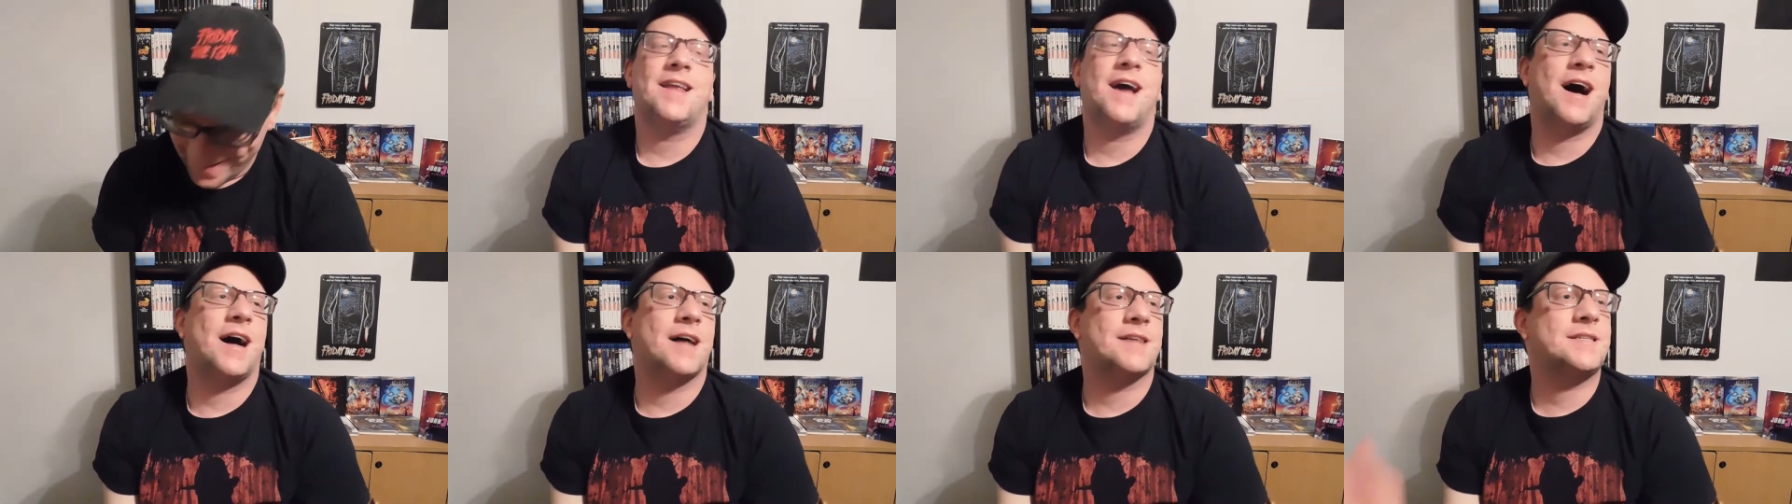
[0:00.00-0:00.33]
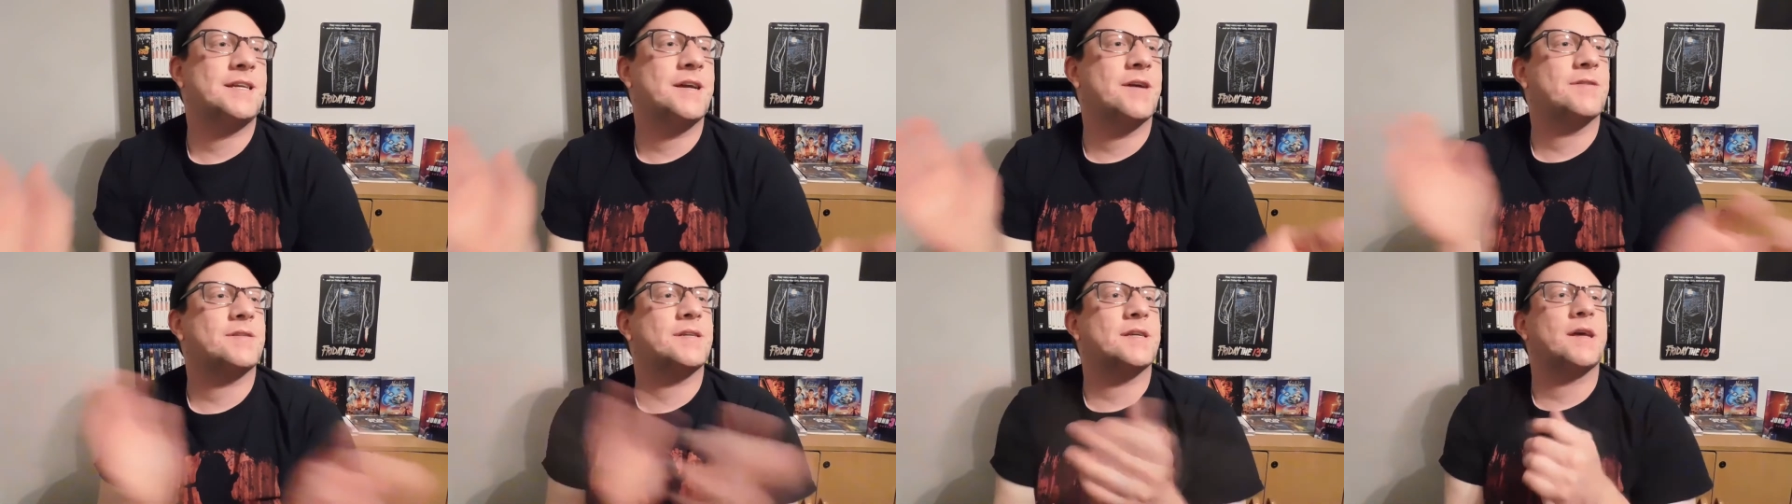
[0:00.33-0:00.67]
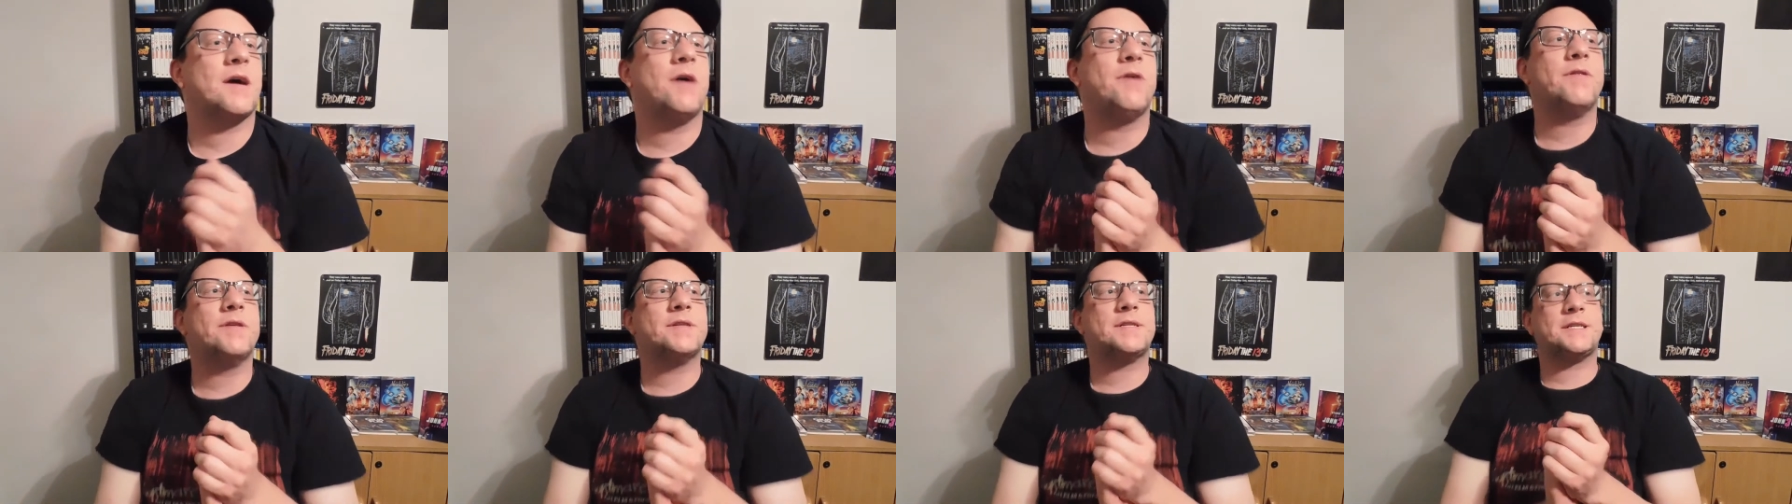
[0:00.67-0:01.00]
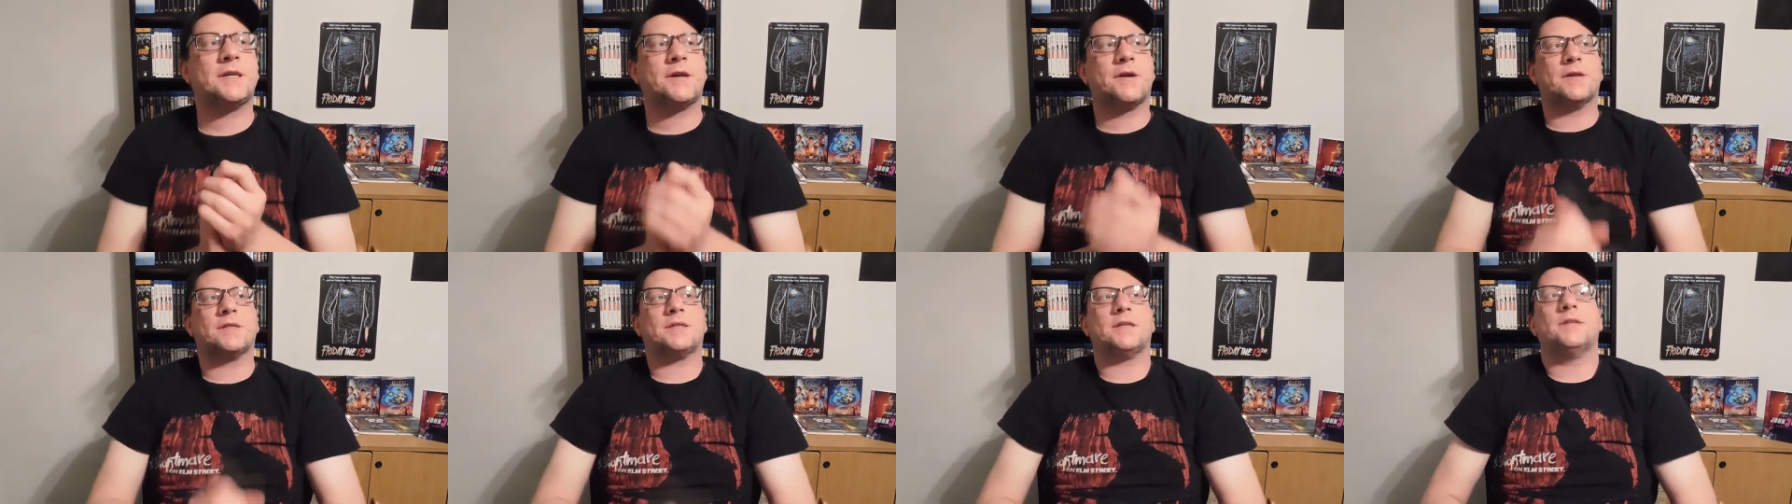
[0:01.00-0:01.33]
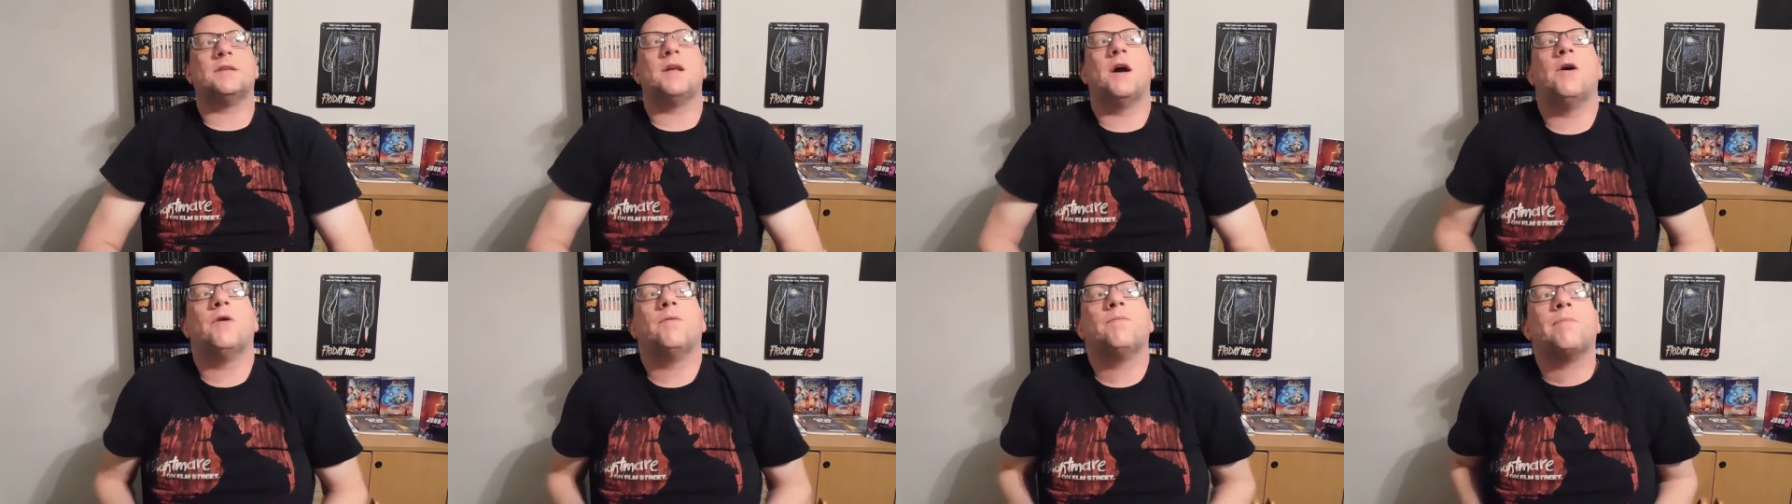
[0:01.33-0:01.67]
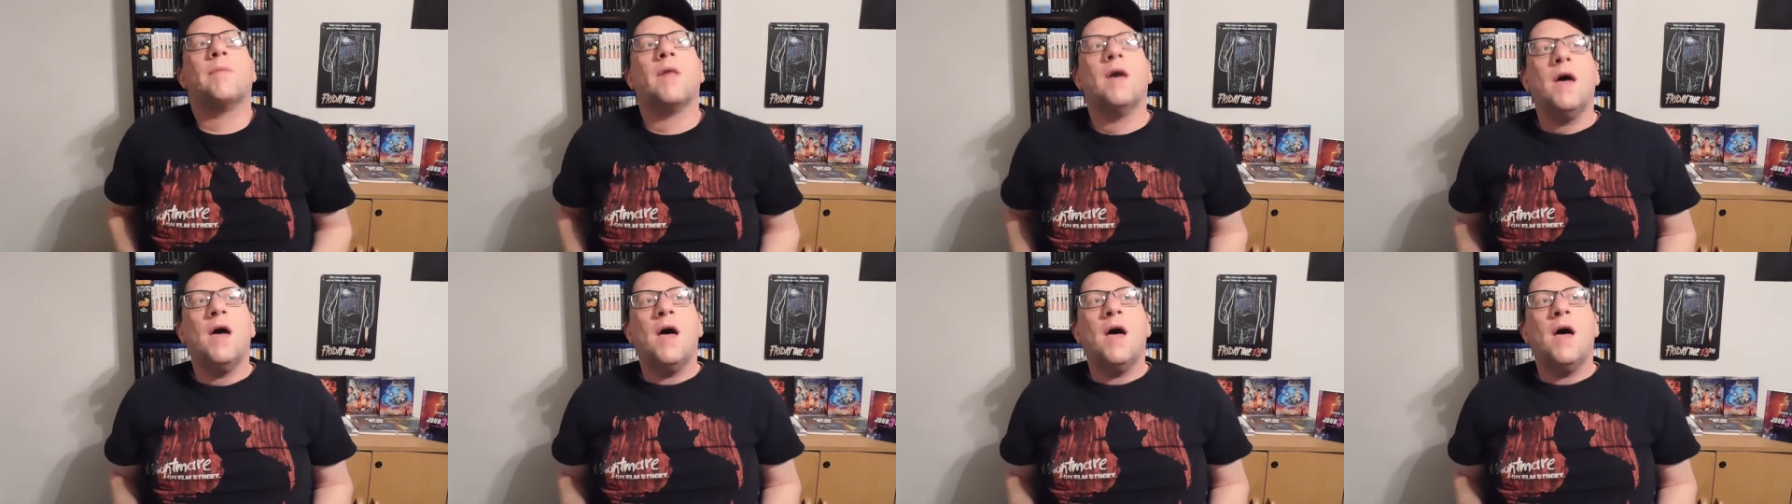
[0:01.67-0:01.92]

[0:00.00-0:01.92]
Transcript: nah, seriously, on the serious note,